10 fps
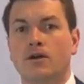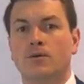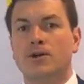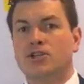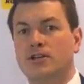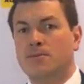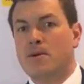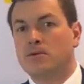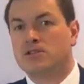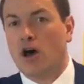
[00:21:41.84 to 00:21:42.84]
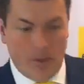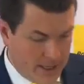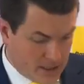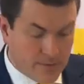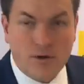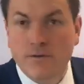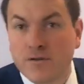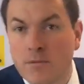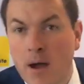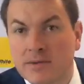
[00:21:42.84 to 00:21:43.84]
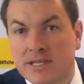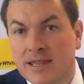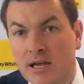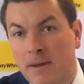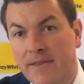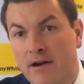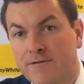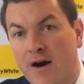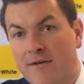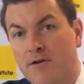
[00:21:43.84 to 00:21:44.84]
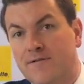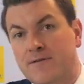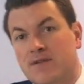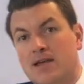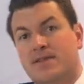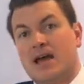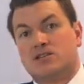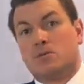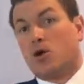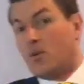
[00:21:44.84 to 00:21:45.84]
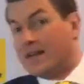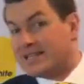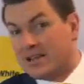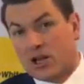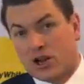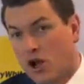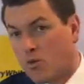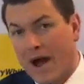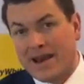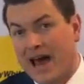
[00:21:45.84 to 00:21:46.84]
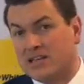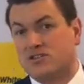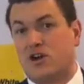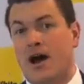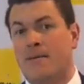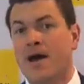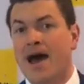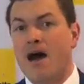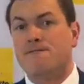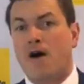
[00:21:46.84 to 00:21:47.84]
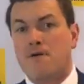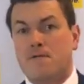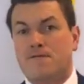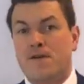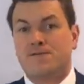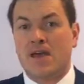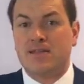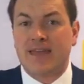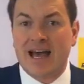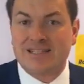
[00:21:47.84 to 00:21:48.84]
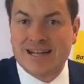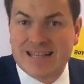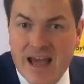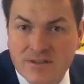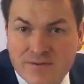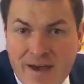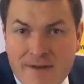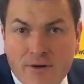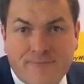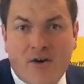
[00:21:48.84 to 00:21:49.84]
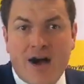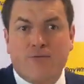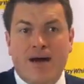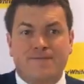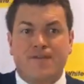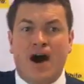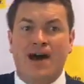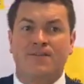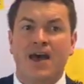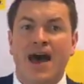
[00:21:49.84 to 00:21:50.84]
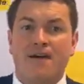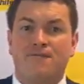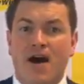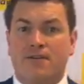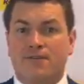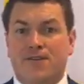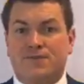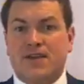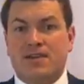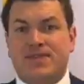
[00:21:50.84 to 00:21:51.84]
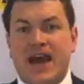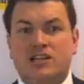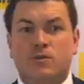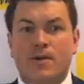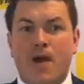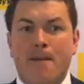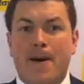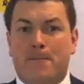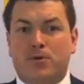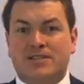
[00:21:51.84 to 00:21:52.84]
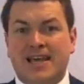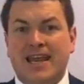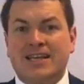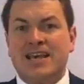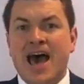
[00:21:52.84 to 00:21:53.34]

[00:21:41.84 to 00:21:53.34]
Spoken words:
Richard, you've been with us the whole way, just giving you a few moments to think about it. There are 515,000. I'm going to reset the clock one last time. At 515,000 in Davis' favour at 515. At 515,000, we ramp up proceedings.